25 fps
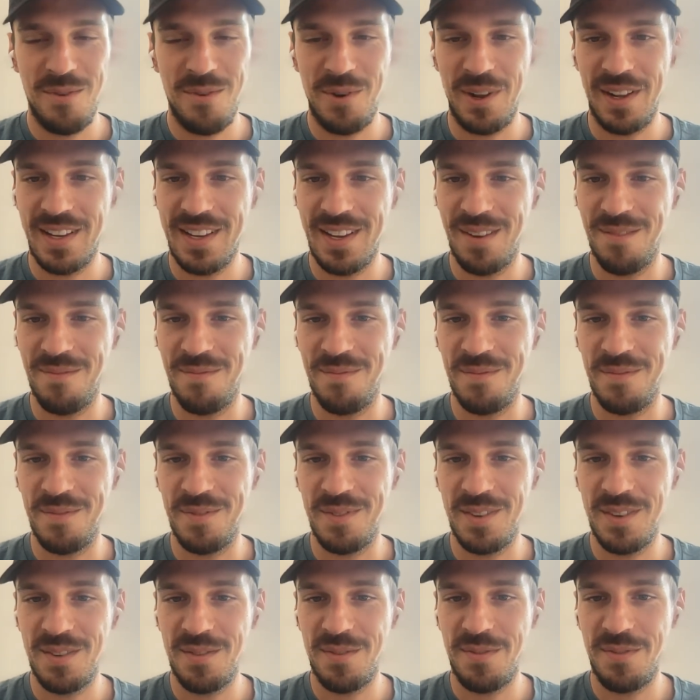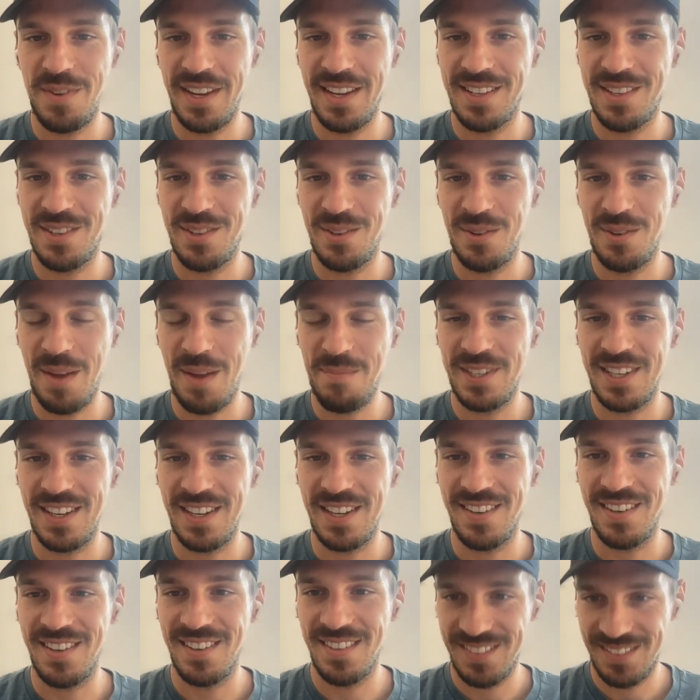Welcome, Fig, to
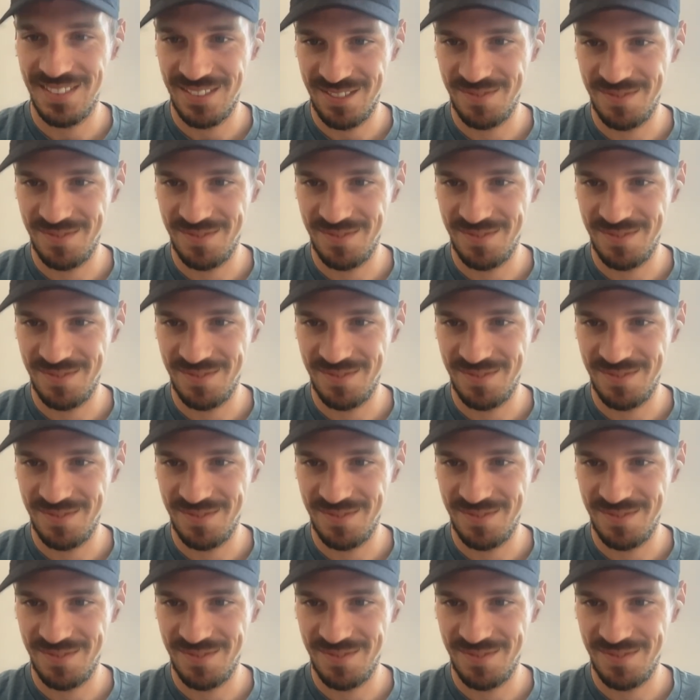Epicenter.